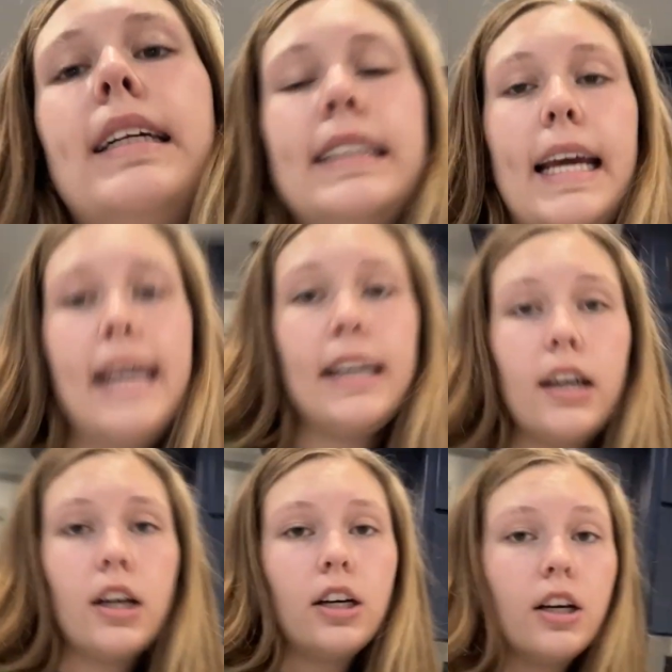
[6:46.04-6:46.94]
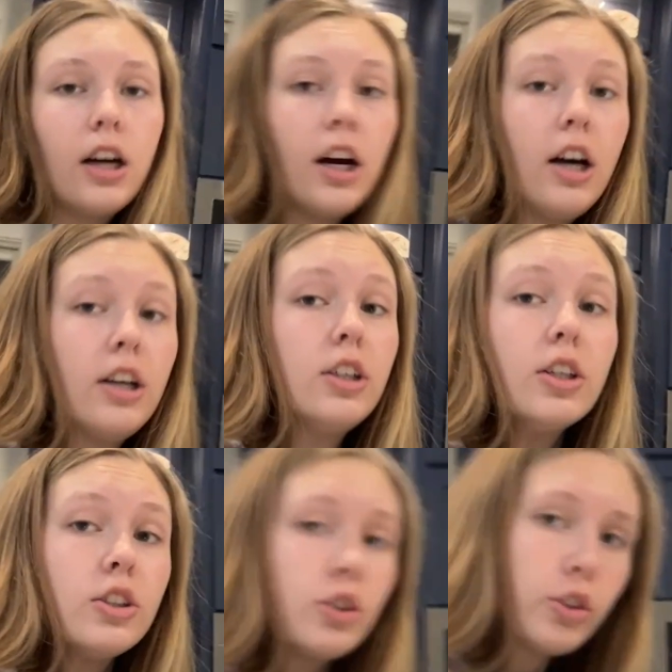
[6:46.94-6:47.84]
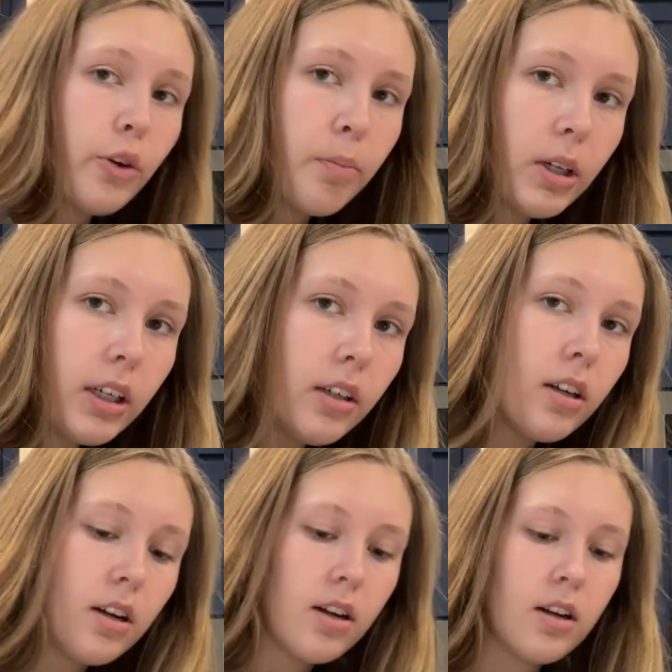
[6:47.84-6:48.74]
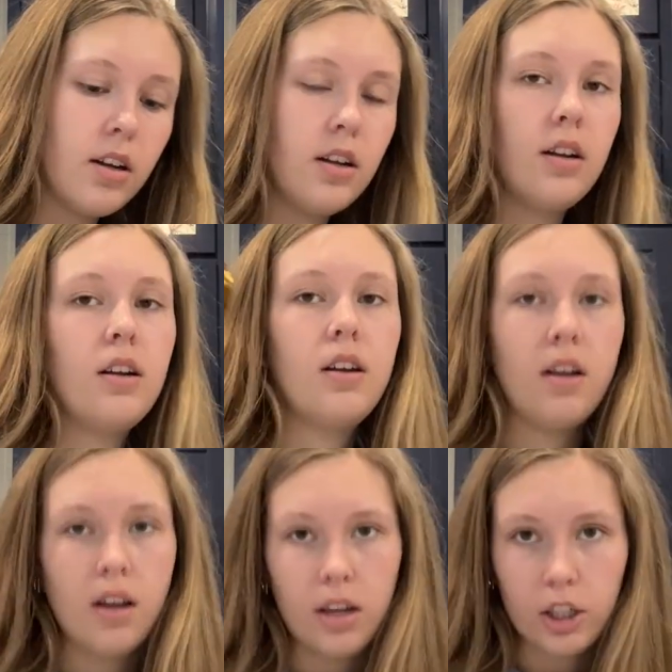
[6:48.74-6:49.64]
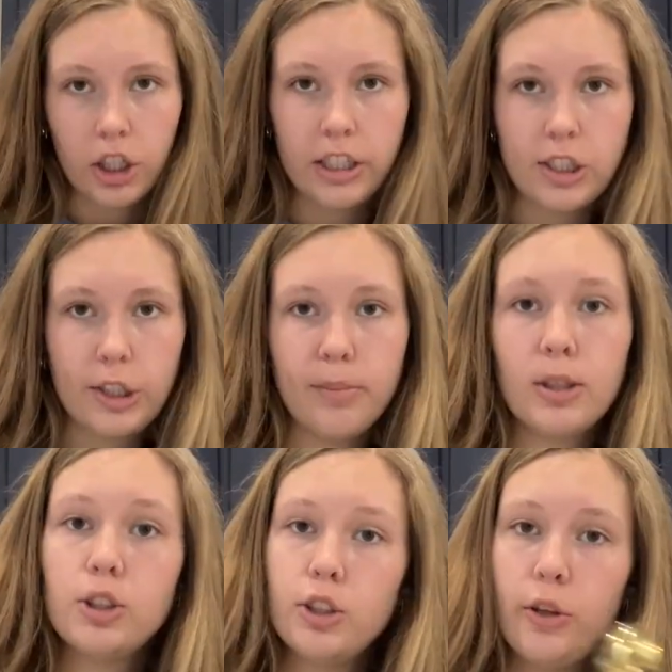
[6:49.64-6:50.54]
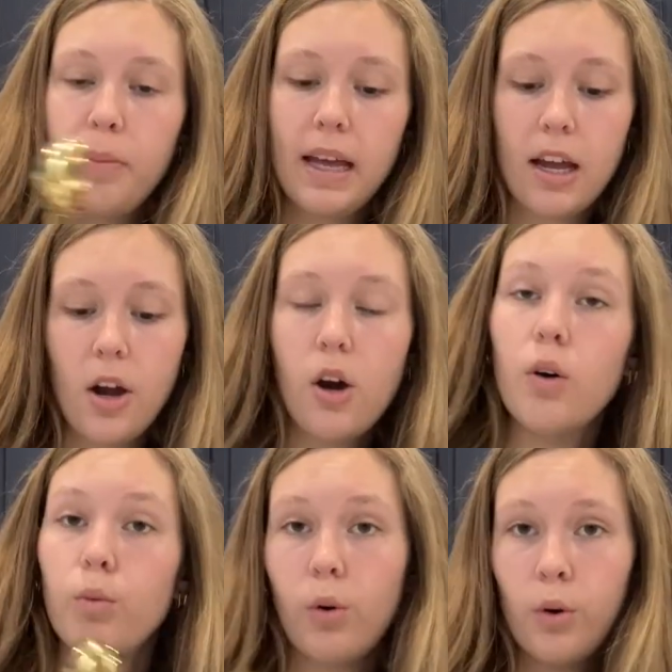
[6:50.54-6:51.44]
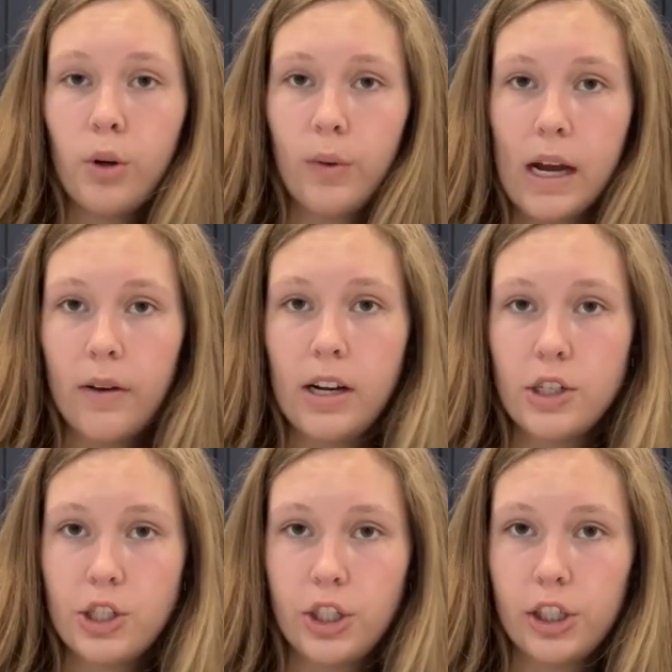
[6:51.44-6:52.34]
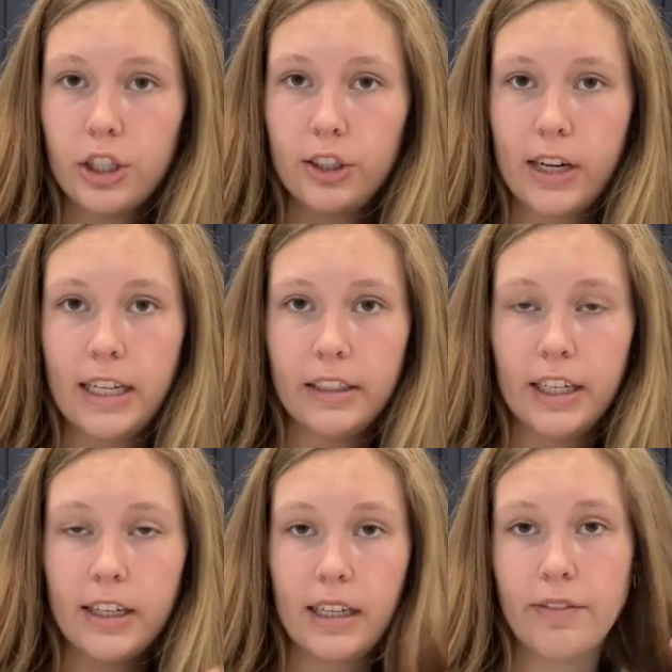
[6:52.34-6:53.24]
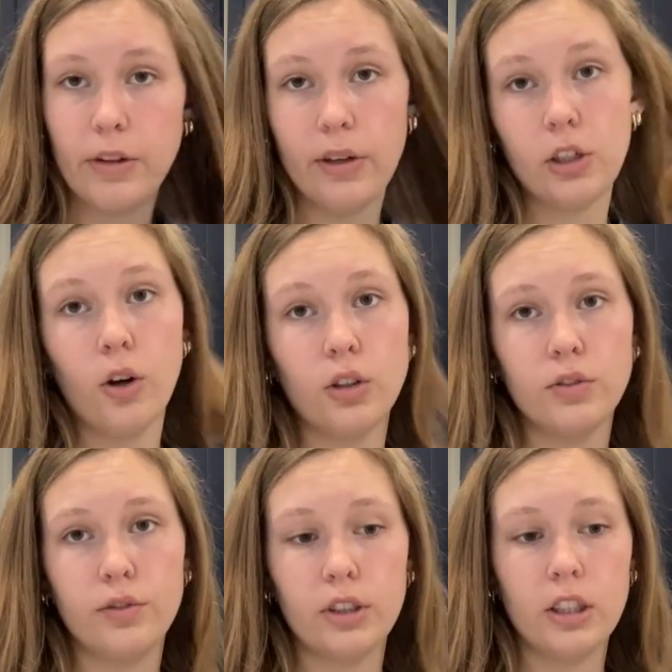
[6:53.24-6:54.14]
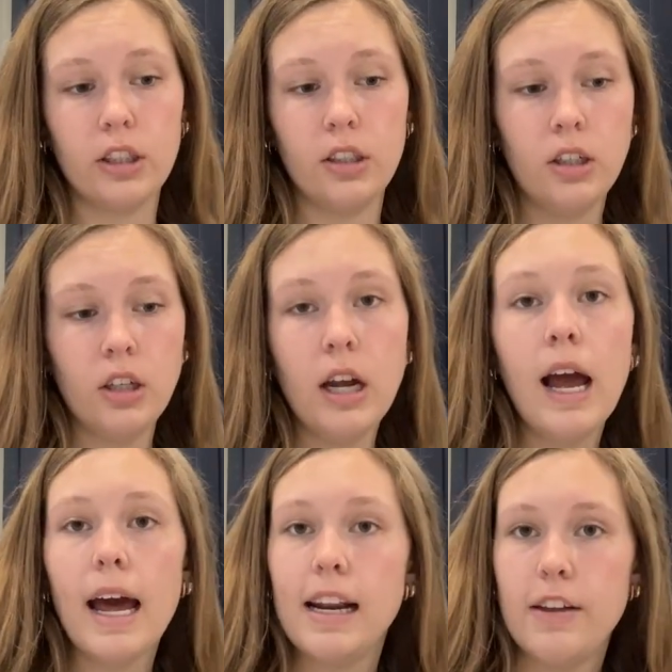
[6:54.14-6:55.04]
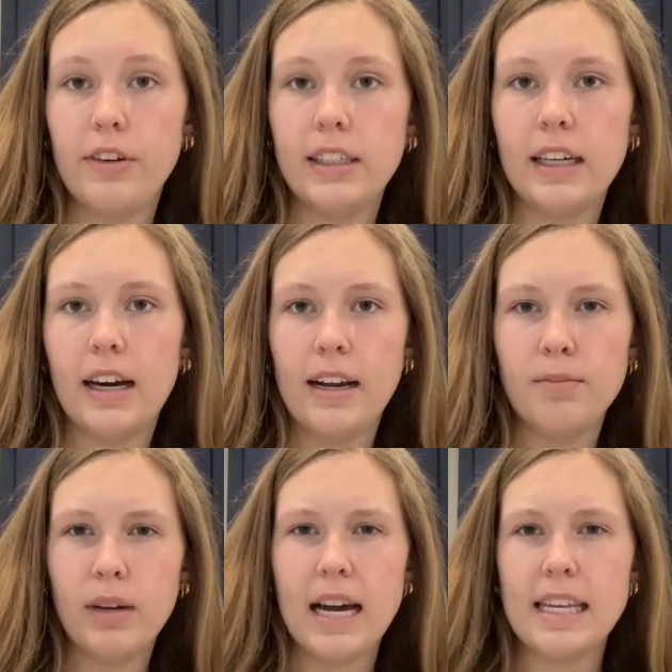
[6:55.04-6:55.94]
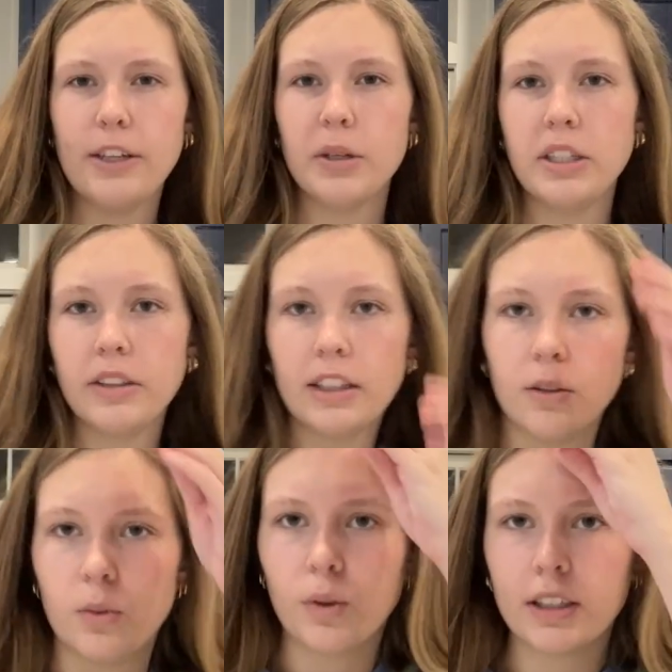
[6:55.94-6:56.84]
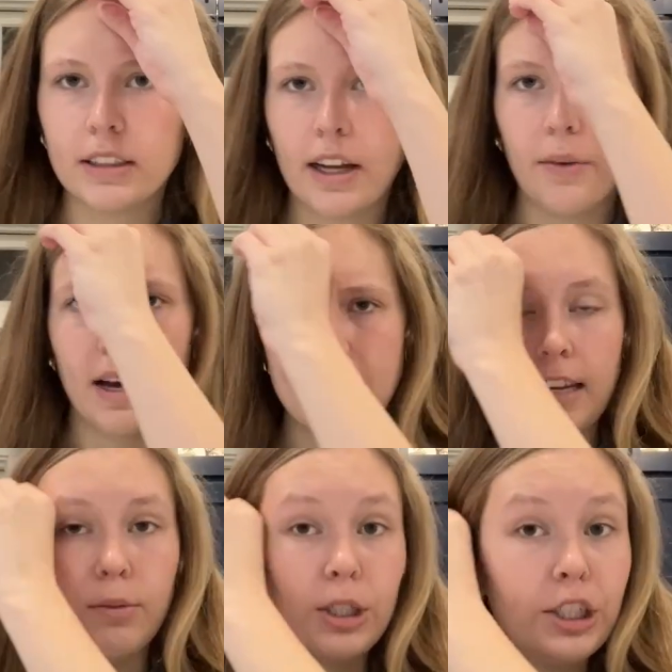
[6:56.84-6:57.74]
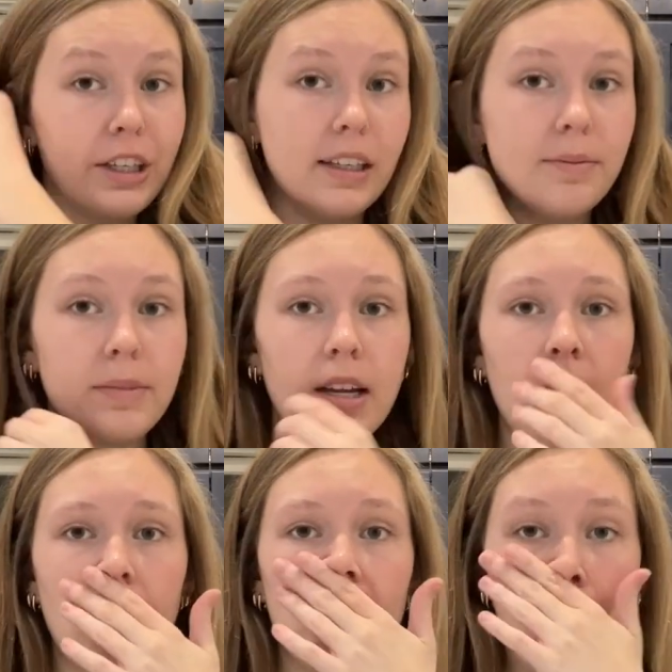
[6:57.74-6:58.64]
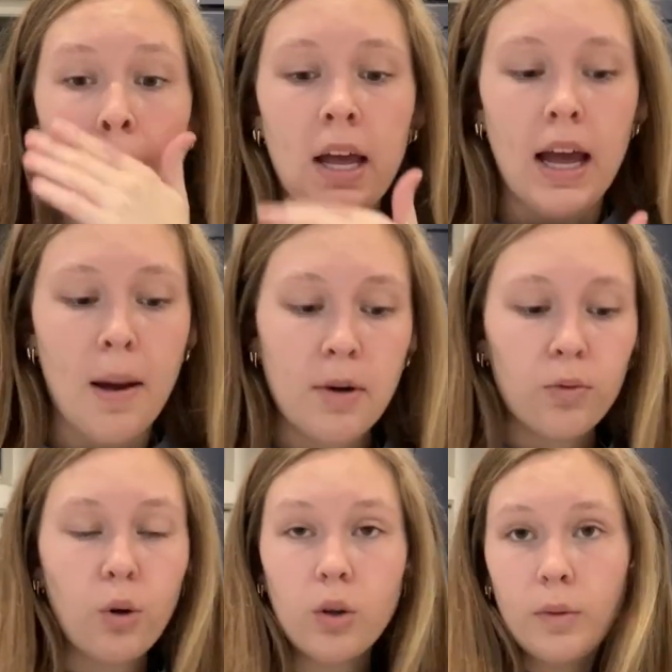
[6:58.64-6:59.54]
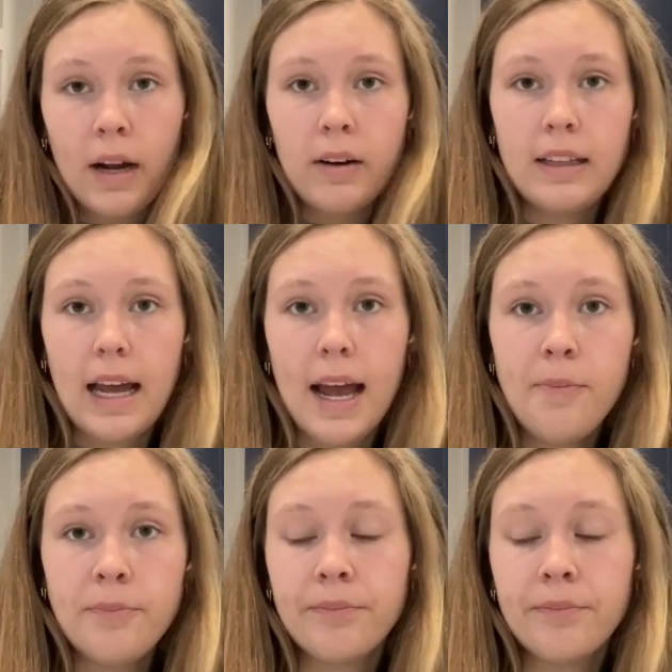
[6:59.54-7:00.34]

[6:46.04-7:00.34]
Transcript: take a scooper, cookie scooper, scoop it, roll it around in sugar, granulated, even though it calls for a different kind. I think granulated would work though. I think we're good. I'm gonna roll it around in that,